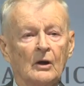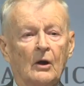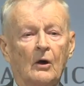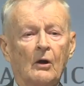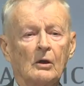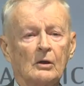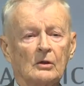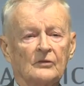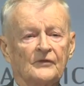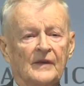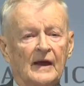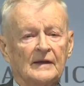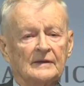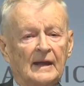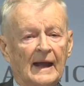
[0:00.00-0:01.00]
All of
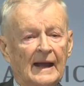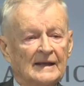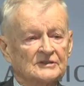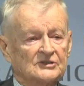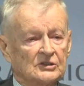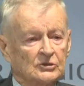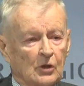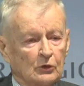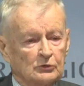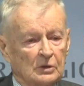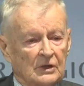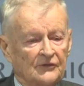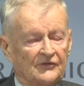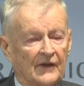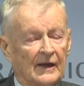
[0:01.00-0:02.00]
that has a
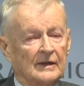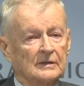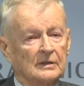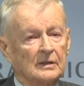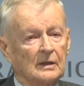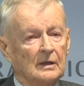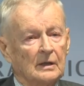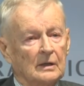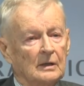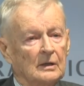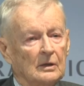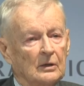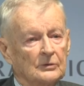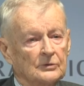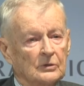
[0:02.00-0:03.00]
total effect
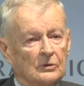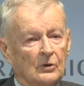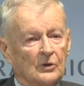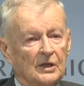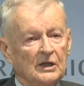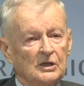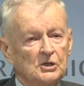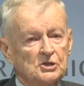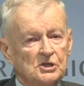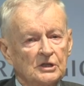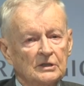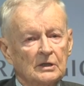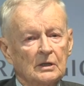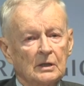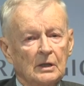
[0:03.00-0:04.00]
on the
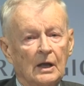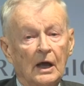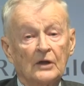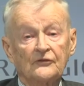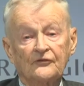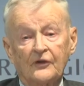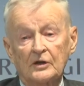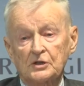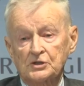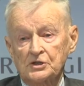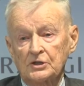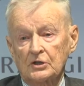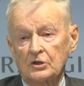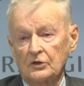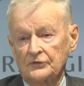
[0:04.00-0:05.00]
cohesion and
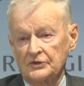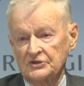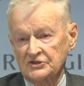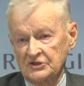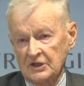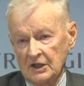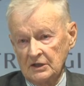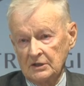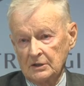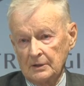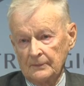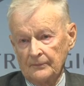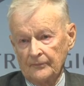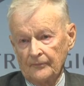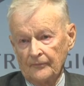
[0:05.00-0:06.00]
functioning of the state,
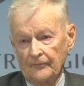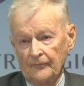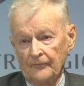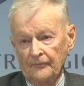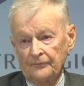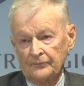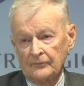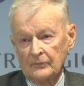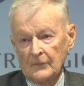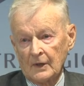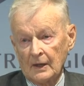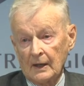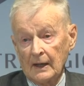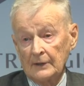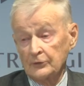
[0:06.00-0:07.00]

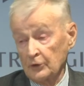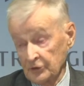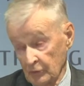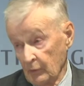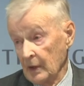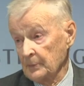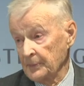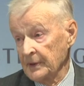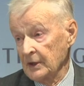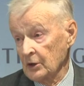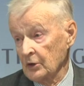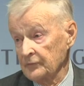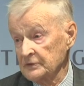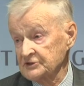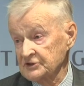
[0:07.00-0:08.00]
and on the
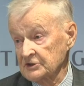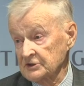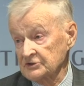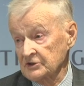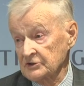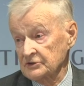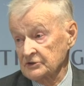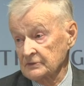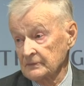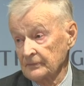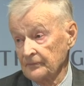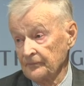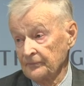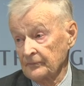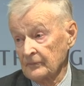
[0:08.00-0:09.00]
well-being of its citizens.
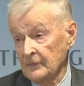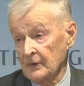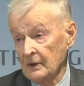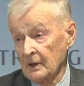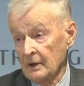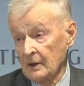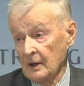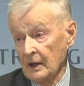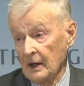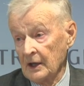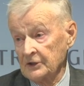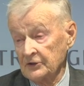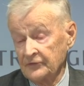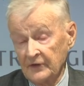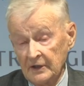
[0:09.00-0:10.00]

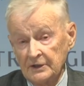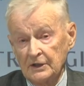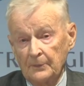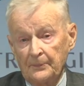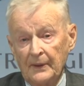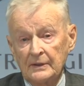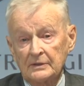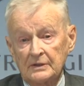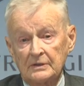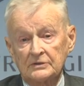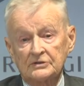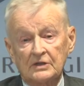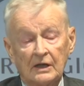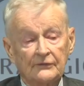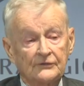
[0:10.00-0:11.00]
And if
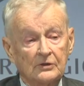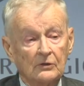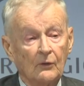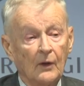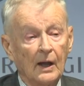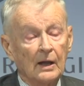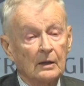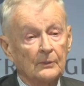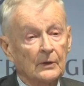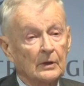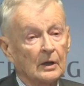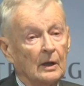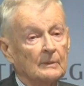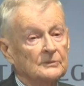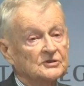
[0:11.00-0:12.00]
independence, after a while,
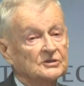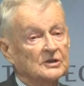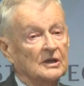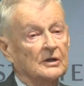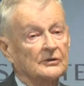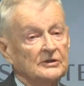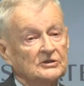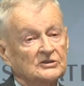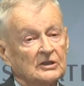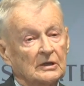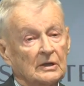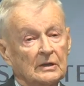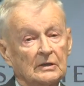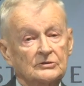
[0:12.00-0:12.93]
becomes increasingly